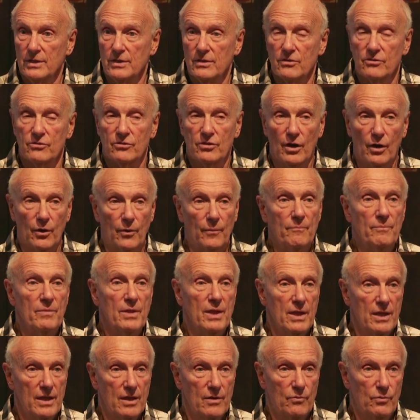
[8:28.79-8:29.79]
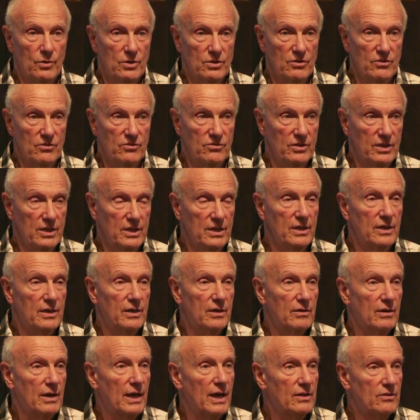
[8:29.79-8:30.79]
So if we just sit
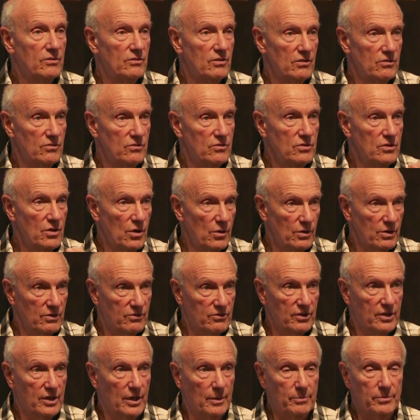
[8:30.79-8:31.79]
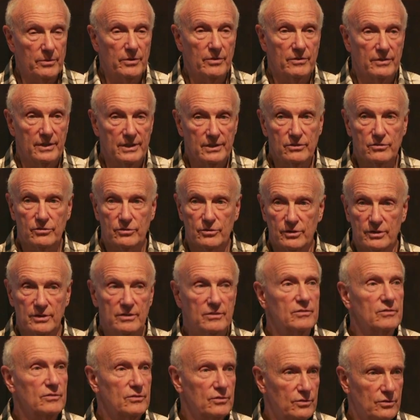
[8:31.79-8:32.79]
here and just notice a couple of things,
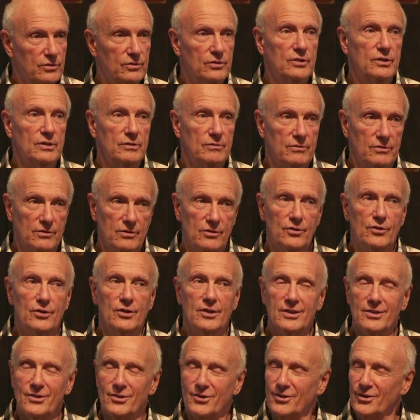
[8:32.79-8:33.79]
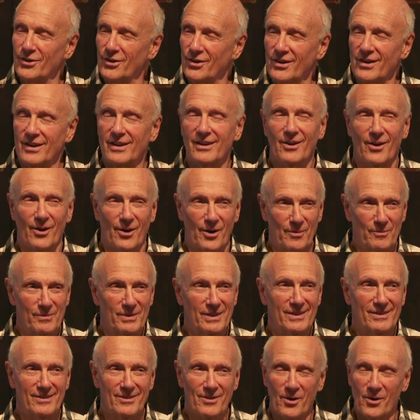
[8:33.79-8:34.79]
good yawn,
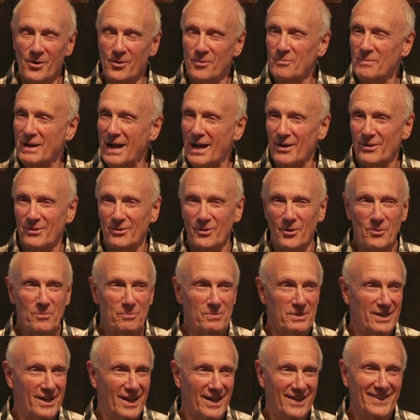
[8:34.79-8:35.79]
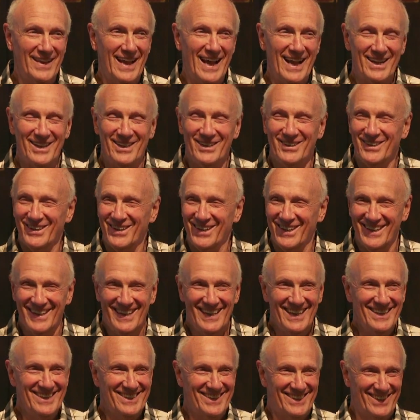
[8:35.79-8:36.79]
Armin. No mouth open on that yawn.
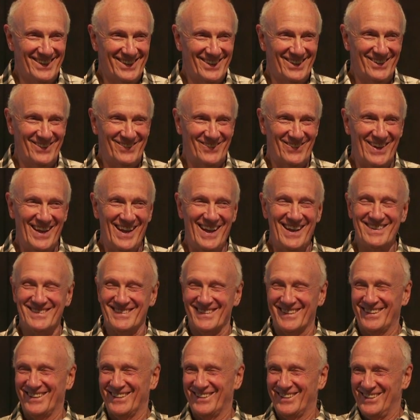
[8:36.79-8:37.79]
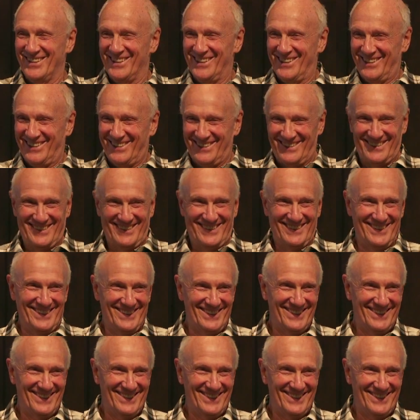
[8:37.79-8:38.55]
He's a fast learner.